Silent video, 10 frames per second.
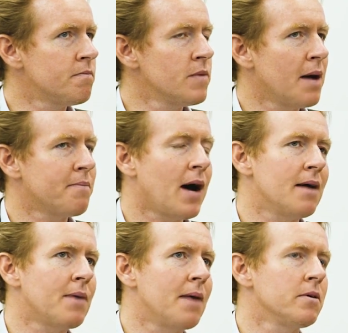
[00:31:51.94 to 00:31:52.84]
not
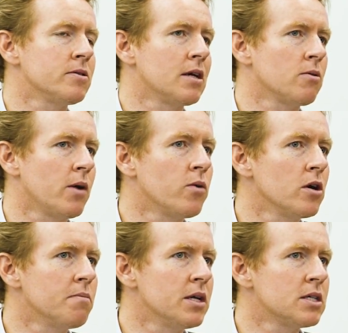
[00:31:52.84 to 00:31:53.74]
po- popular is not the right
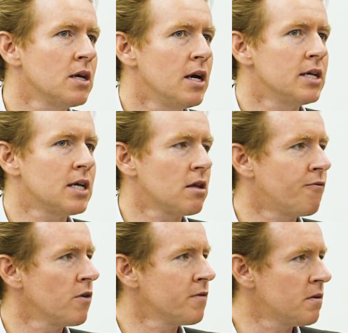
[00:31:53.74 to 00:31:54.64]
word, but it's it's at the
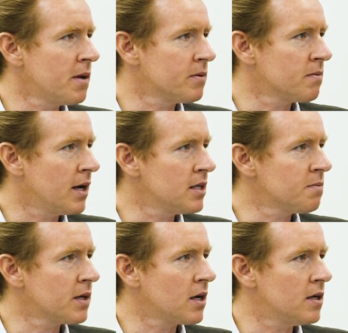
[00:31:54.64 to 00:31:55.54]
forefront of people's
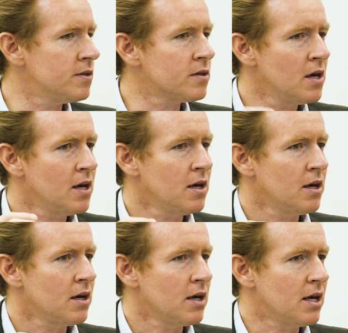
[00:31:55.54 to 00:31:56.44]
minds because
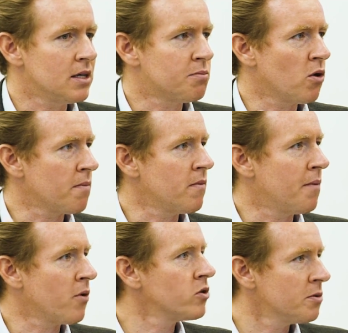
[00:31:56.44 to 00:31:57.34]
it's more
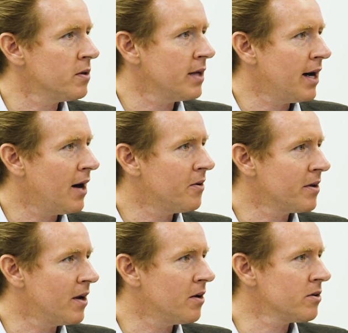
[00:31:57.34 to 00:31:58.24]
approachable now.
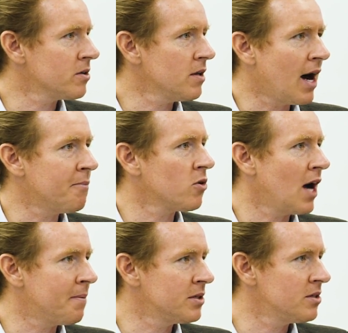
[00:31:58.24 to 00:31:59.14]
Yeah. You know, there's a lot more
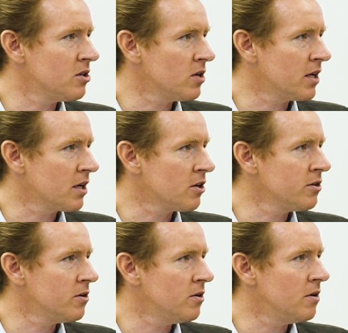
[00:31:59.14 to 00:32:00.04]
options that you can
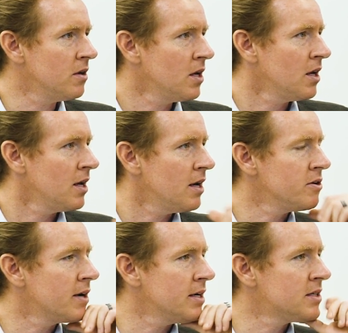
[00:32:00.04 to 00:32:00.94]
include. Are
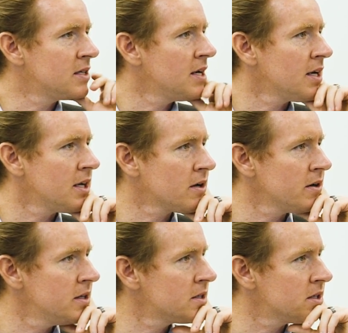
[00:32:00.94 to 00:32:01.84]
you guys seeing an
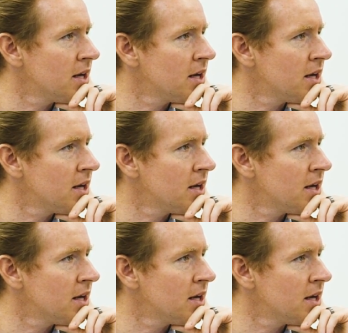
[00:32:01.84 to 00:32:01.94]
increase?